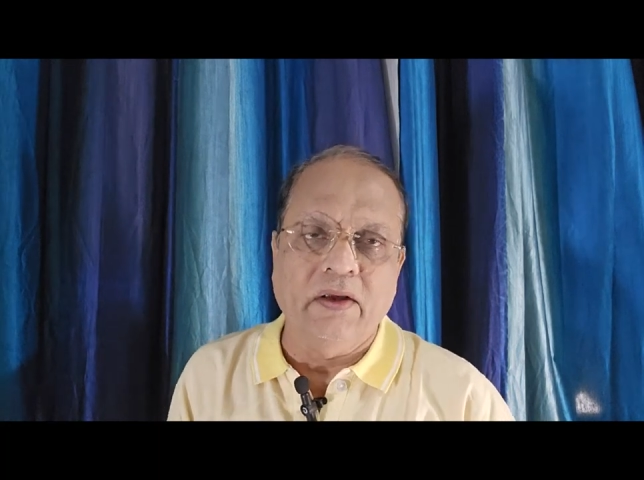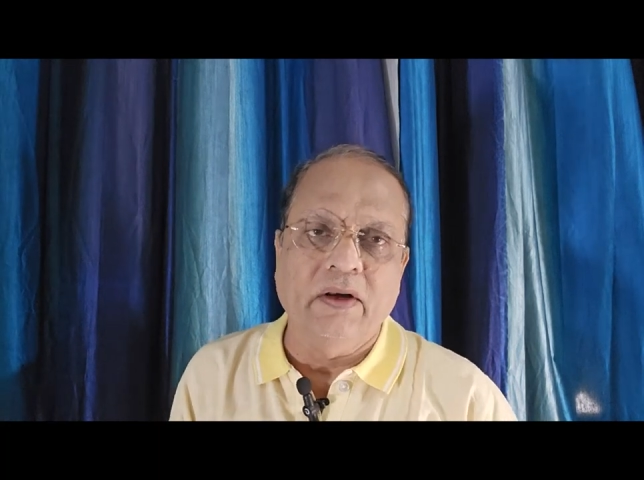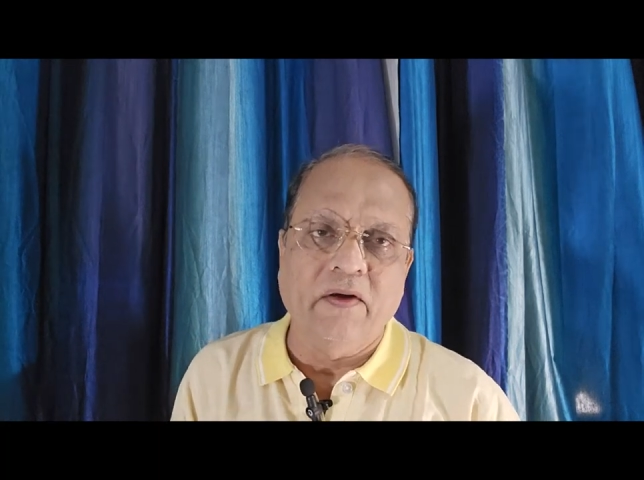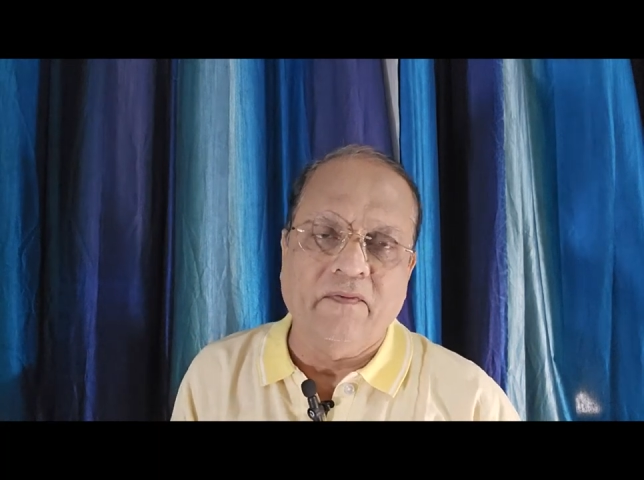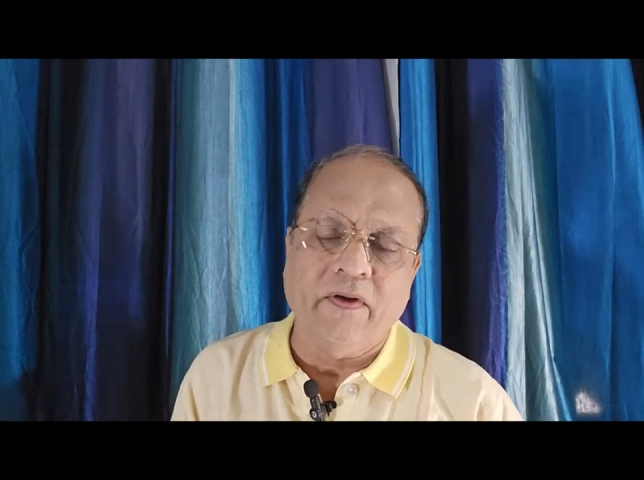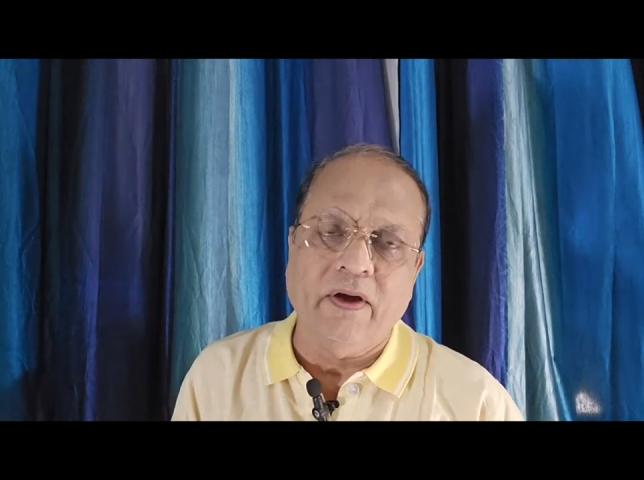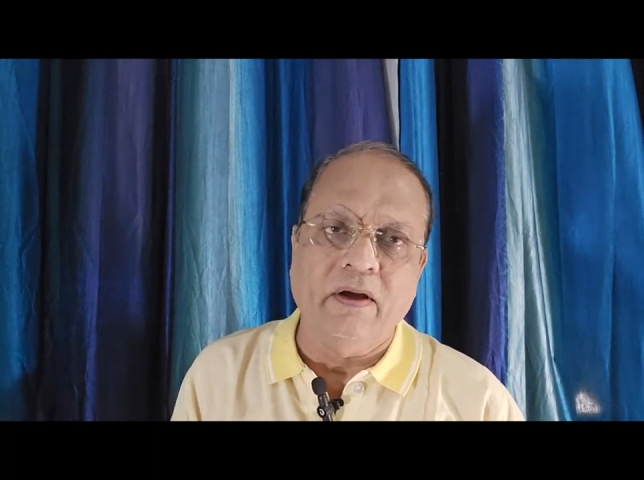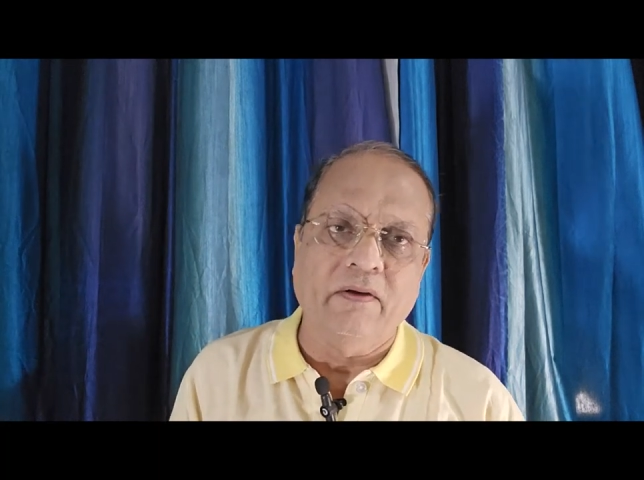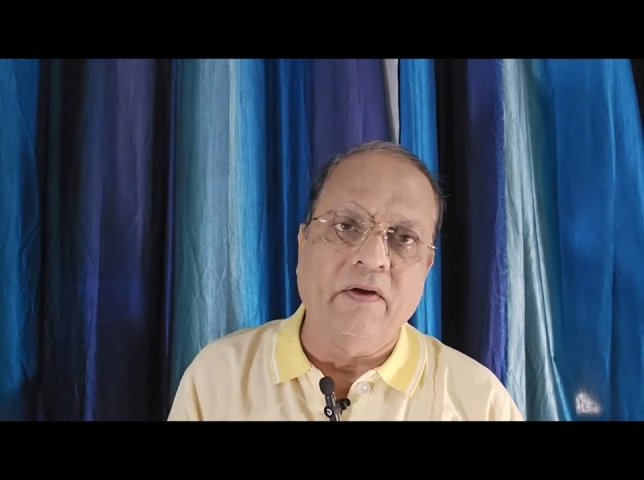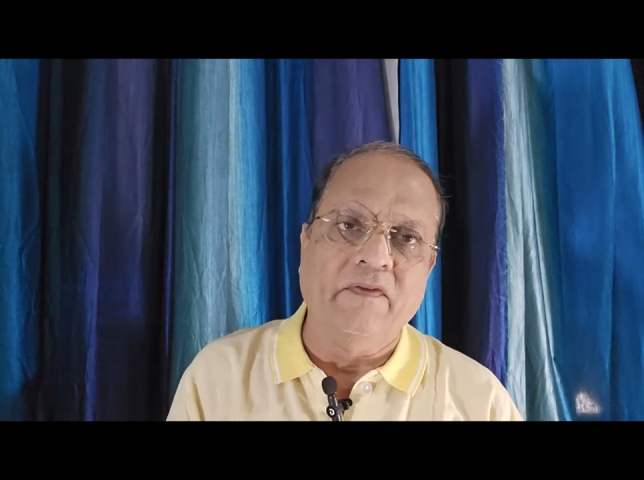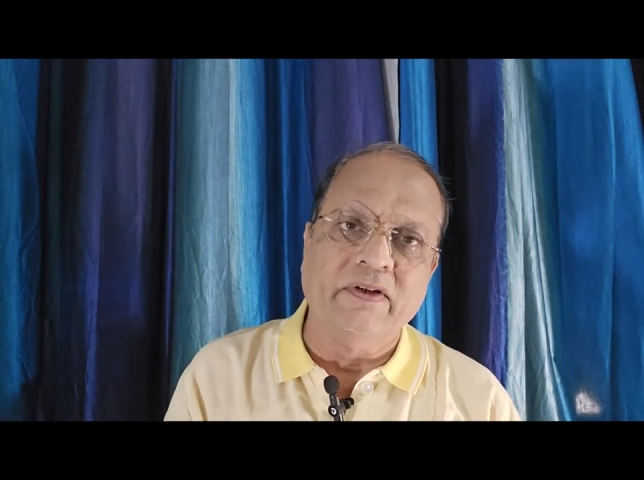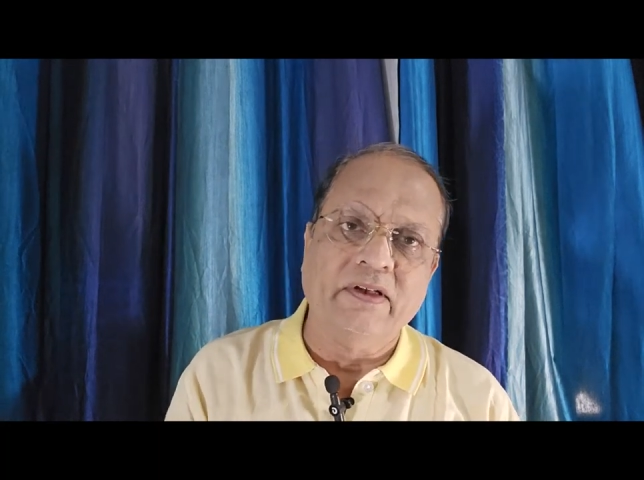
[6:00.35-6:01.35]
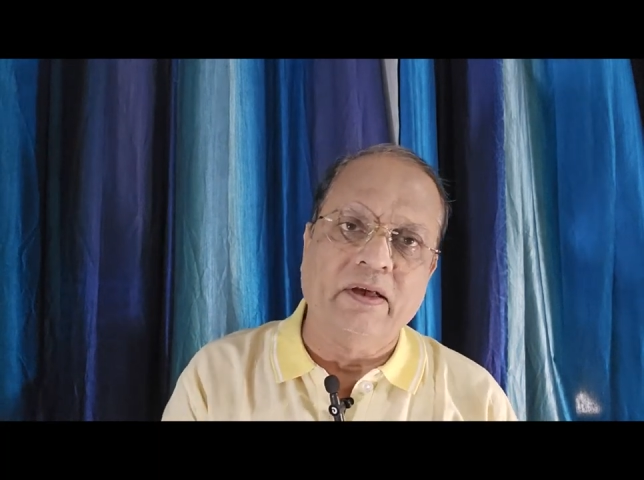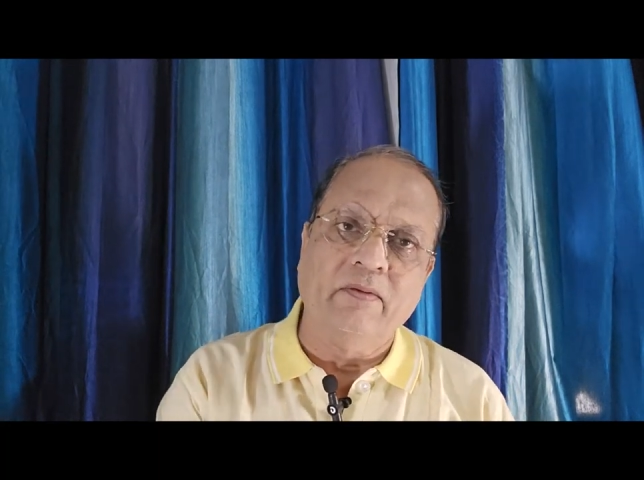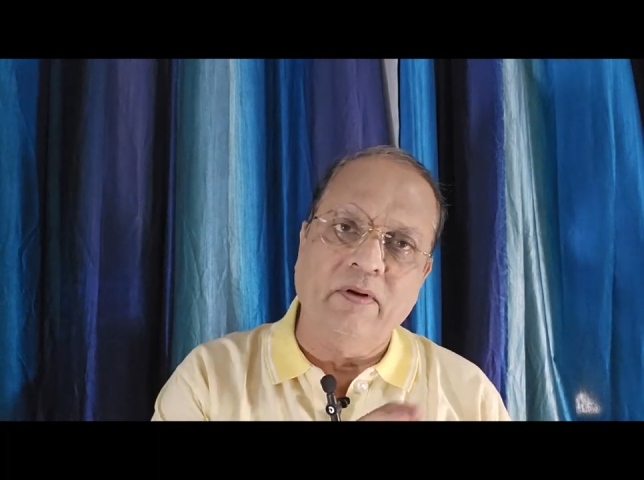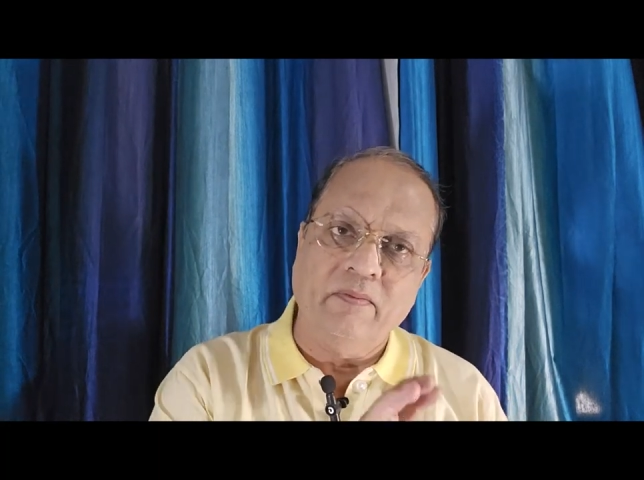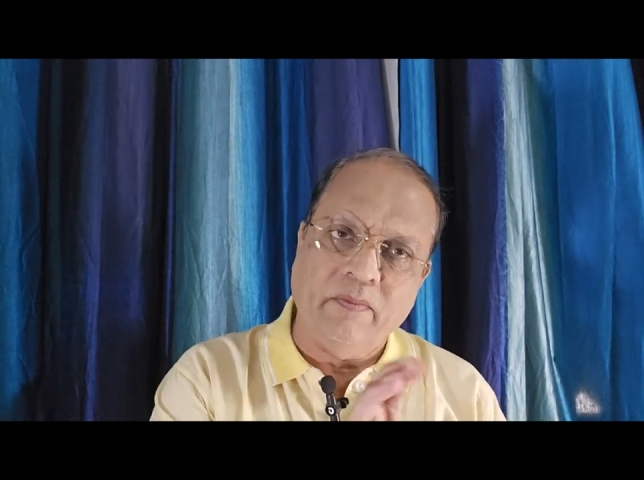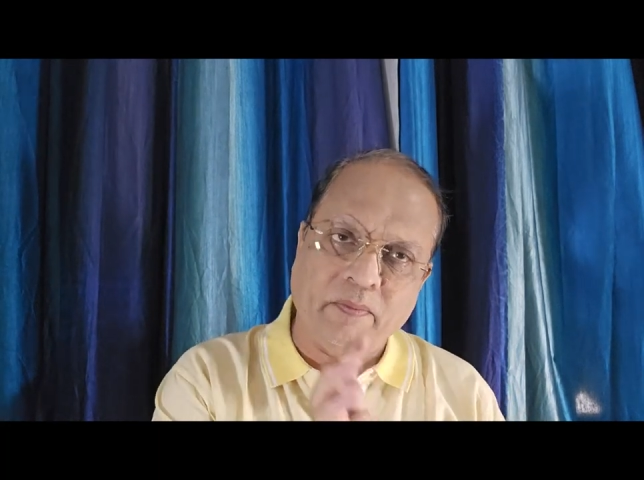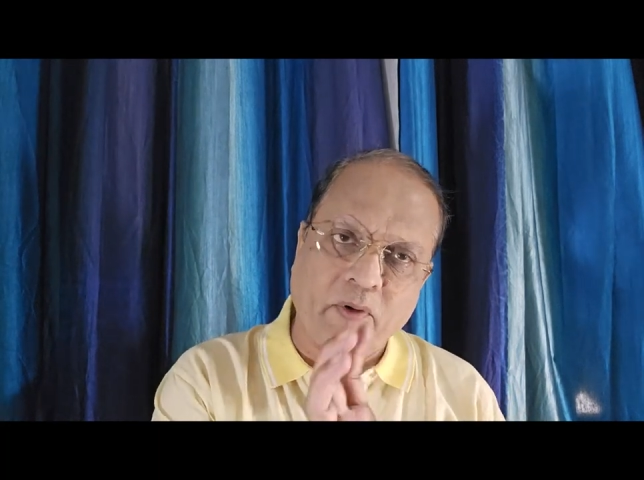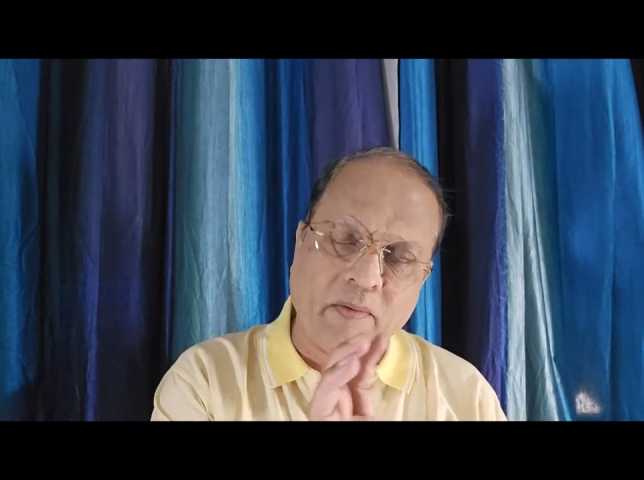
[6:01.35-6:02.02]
in F, uh, FSWM,